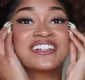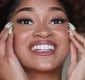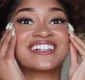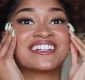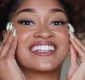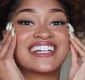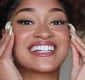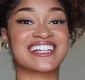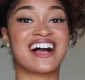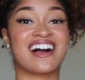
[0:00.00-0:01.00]
literally
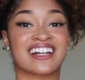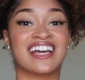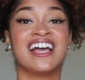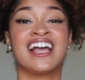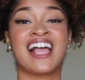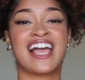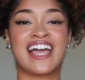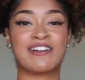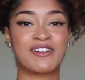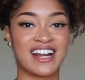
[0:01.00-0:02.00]
shocked.
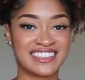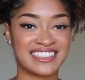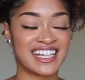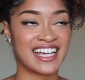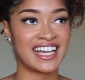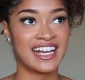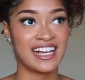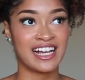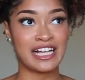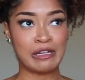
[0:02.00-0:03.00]
And when I say
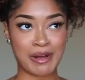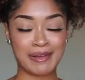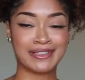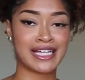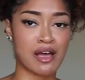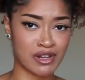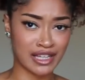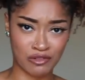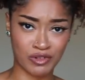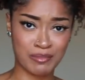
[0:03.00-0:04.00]
it might be time to
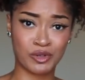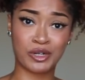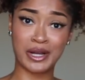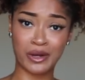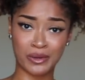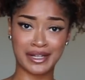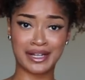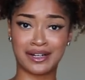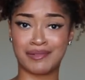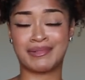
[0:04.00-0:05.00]
let Rimmel go,
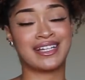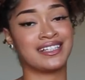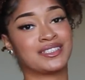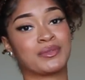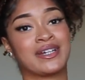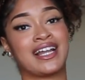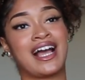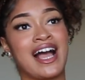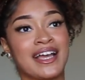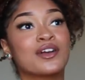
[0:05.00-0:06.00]
y'all, because when
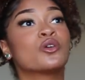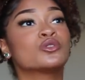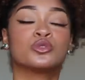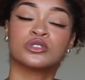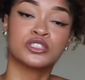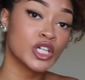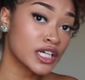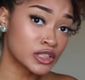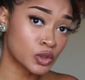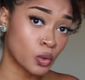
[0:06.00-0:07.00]
I go to the
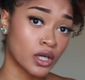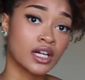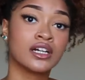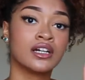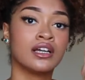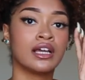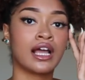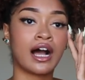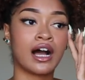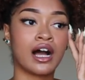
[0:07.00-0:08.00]
drugstore,
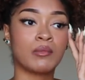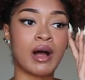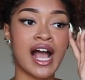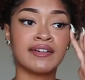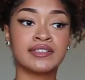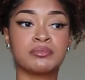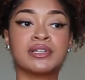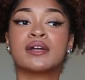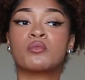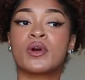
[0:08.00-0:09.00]
um, I have to
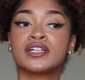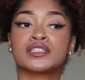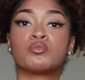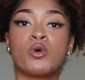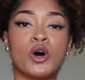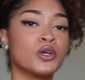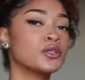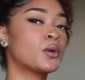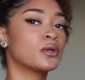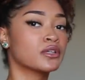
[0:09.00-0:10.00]
play Where's
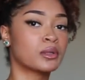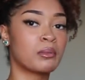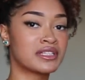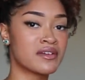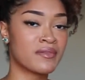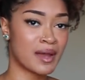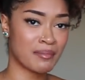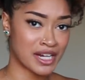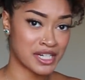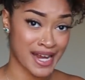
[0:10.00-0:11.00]
Waldo a little bit to find
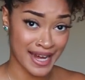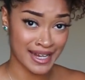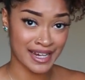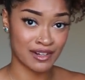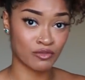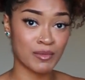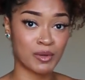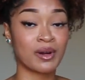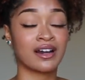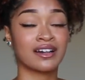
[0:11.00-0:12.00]
my shade in
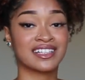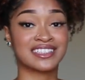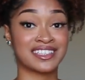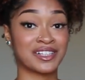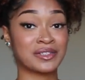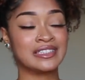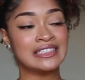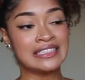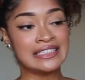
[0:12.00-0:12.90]
Rimmel products. So